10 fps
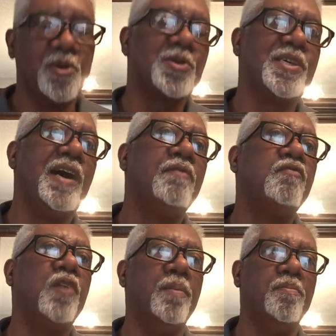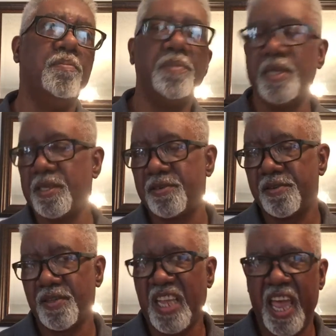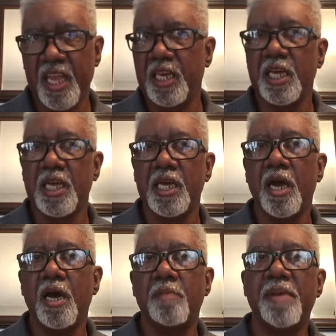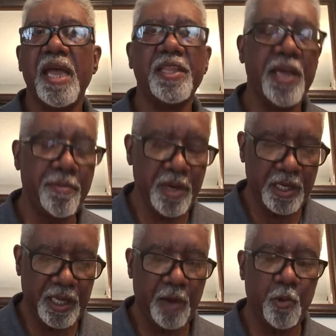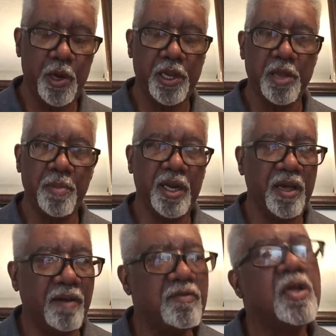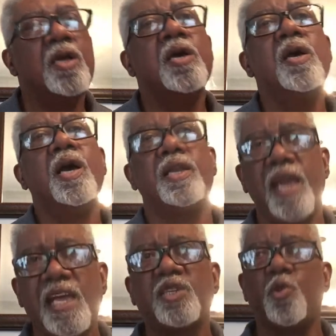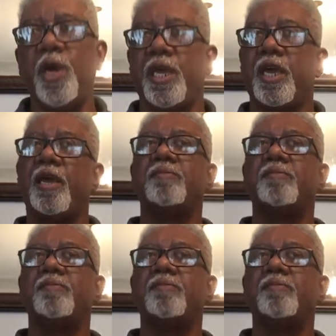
yourself from this deadly pandemic that we're in the middle of. Last week,